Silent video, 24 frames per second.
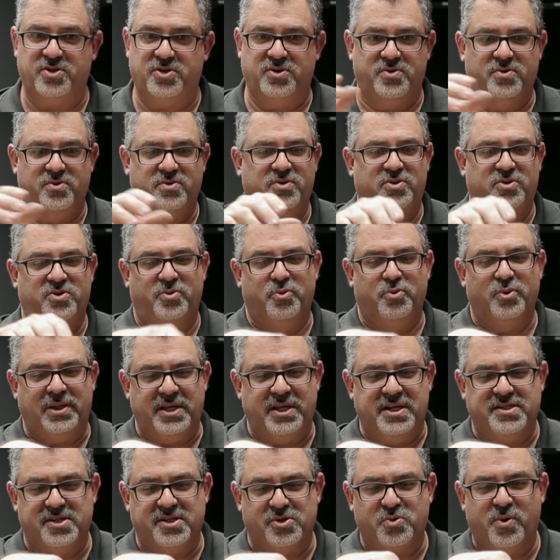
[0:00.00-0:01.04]
to, to
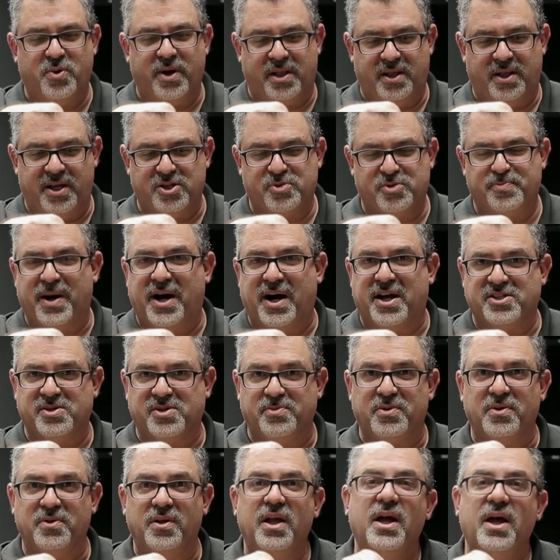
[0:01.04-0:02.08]
release as quickly as
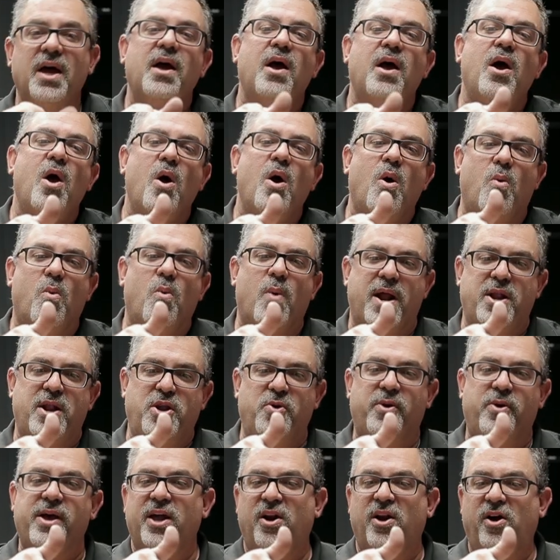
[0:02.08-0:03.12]
possible. When
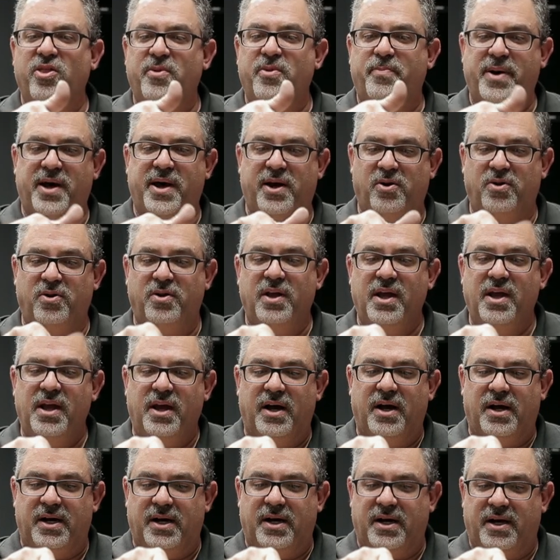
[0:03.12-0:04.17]
you get on the pedal,
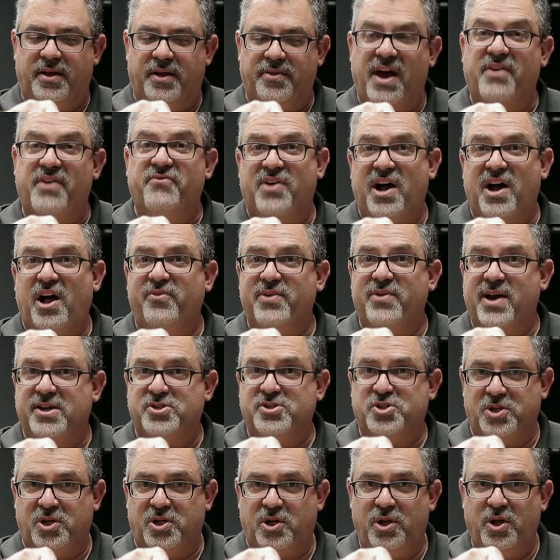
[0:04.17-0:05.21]
uh, that valve
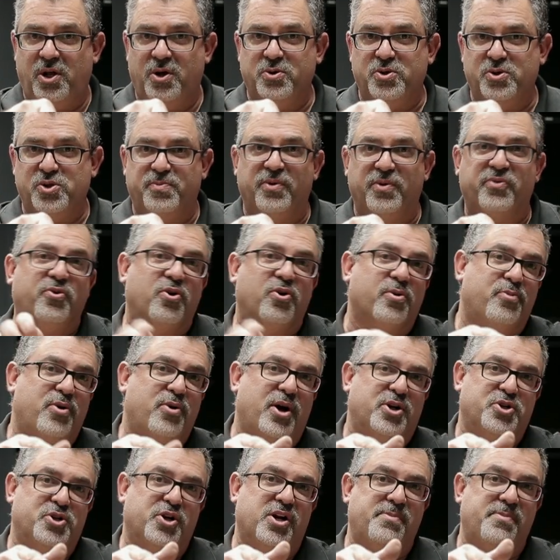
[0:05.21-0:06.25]
has to close before
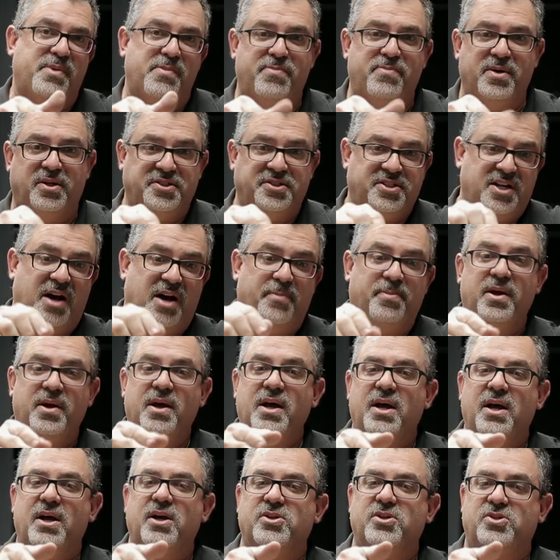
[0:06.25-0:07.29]
pressure can be built up.
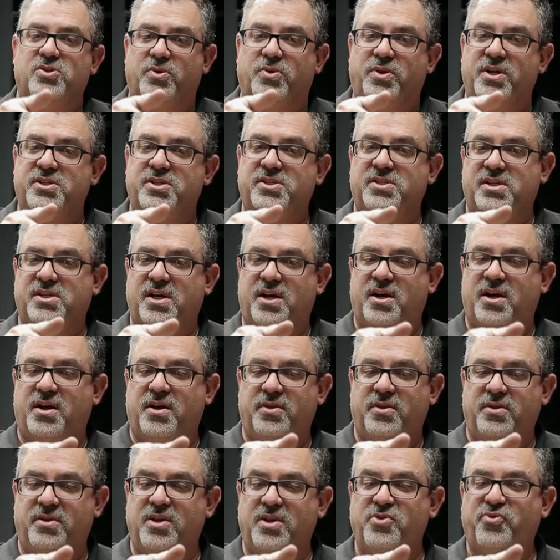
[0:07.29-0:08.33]
So this,
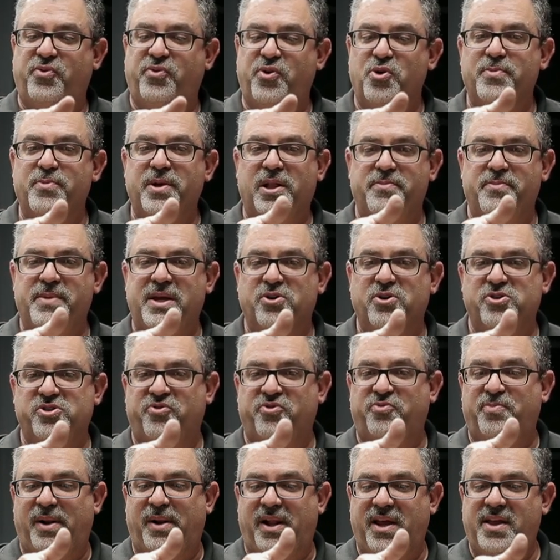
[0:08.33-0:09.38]
uh, these few millimeters
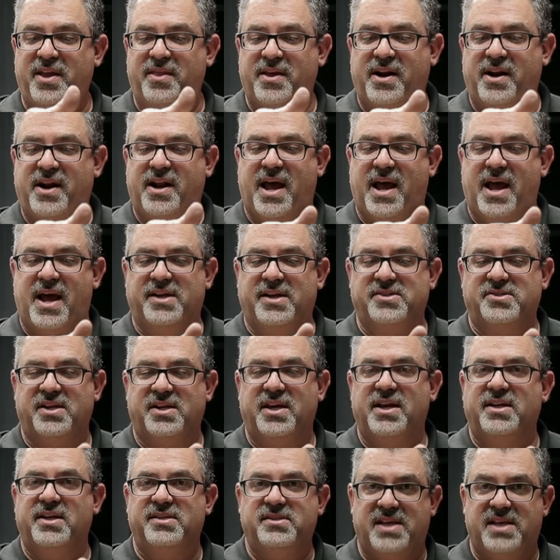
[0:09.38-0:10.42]
of play that it has
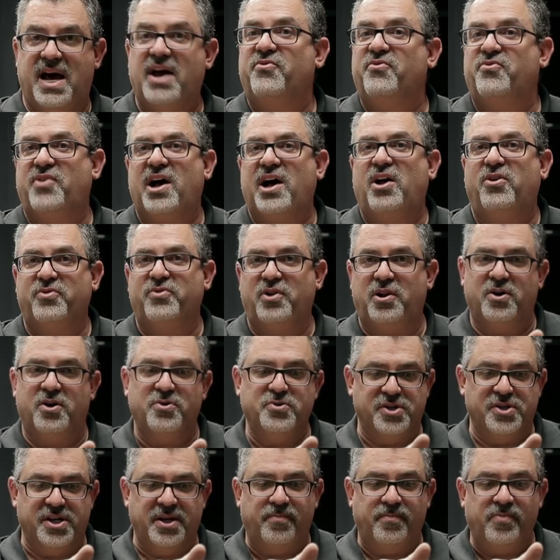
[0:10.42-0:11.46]
is that valve
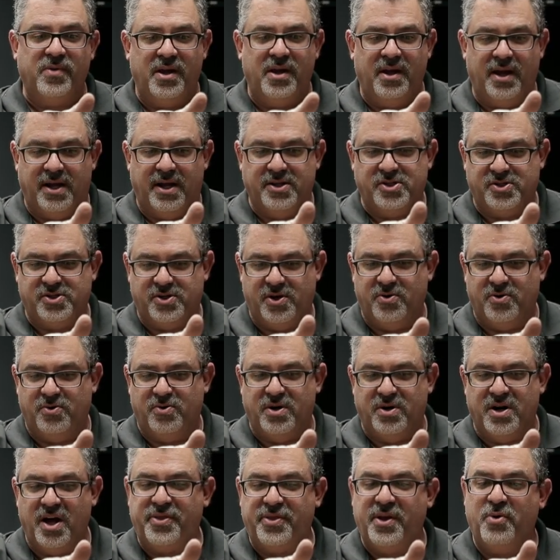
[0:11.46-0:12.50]
closing. And so
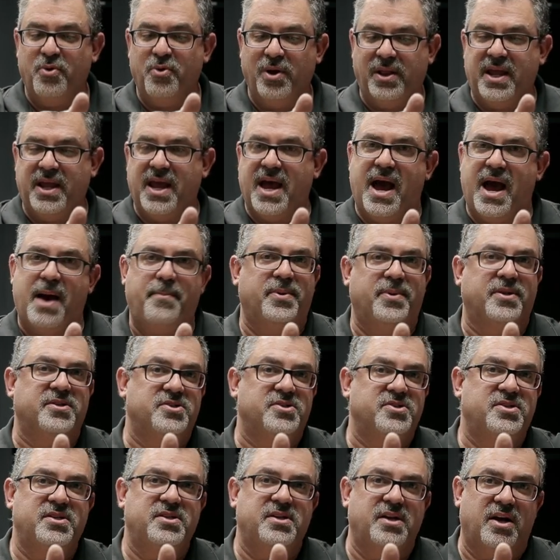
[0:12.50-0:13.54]
nothing really
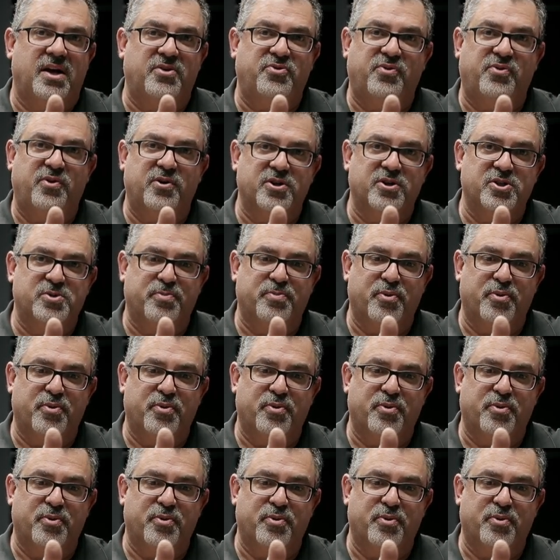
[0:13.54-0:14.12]
happens as far as